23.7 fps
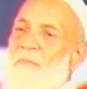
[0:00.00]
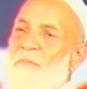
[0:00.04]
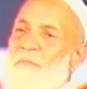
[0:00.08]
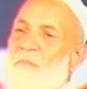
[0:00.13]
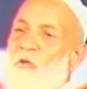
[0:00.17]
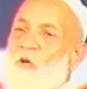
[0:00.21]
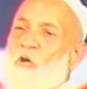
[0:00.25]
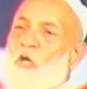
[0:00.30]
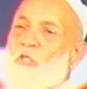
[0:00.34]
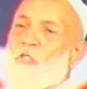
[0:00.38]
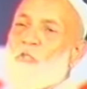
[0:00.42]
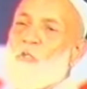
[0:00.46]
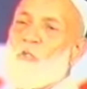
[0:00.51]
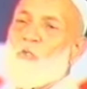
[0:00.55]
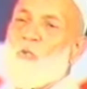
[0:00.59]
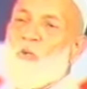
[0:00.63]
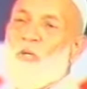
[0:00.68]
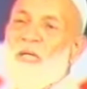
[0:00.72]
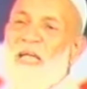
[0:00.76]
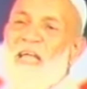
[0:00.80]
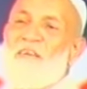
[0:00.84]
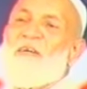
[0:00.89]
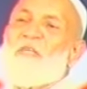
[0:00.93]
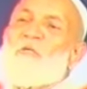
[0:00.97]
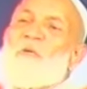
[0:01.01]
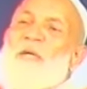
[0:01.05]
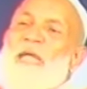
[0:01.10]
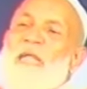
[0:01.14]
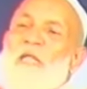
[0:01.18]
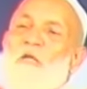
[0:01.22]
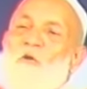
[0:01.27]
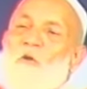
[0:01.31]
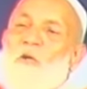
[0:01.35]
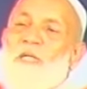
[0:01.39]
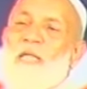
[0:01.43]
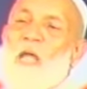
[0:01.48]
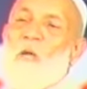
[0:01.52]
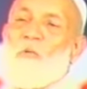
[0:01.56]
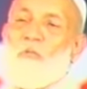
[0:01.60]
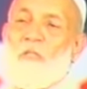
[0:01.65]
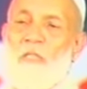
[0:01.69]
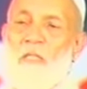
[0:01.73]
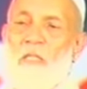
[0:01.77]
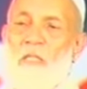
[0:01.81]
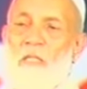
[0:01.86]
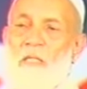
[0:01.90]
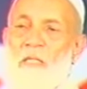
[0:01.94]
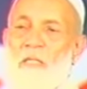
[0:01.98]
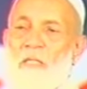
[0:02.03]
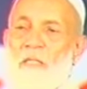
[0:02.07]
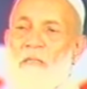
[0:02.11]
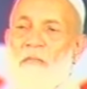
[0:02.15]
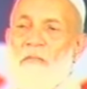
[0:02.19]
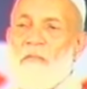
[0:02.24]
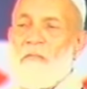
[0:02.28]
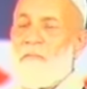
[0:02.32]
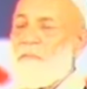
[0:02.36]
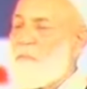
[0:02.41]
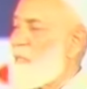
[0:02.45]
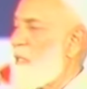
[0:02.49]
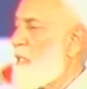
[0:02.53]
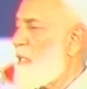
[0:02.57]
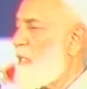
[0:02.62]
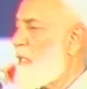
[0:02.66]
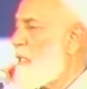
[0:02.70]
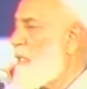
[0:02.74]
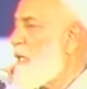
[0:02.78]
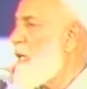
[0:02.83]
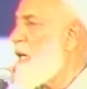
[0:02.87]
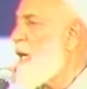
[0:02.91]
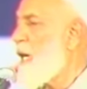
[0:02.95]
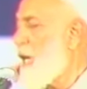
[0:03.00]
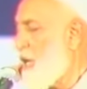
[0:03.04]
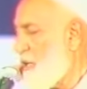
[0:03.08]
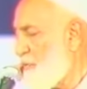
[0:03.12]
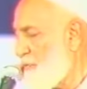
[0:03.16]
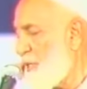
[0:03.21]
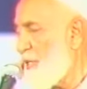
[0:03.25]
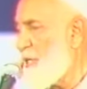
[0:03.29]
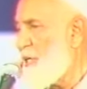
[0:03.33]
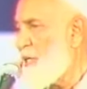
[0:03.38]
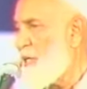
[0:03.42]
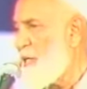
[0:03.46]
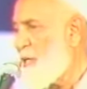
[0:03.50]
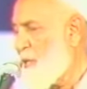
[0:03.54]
Because you're too clever, you're getting caught out. However.